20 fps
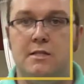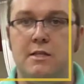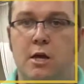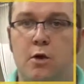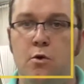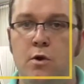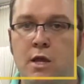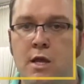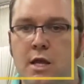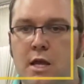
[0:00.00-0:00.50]

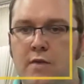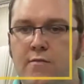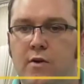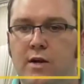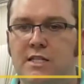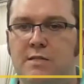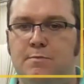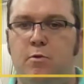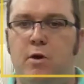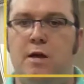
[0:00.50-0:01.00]
So if
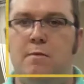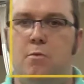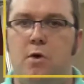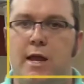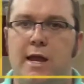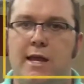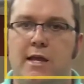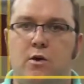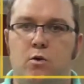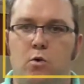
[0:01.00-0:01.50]
I sprain
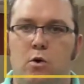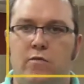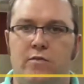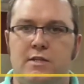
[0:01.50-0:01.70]
my ankle,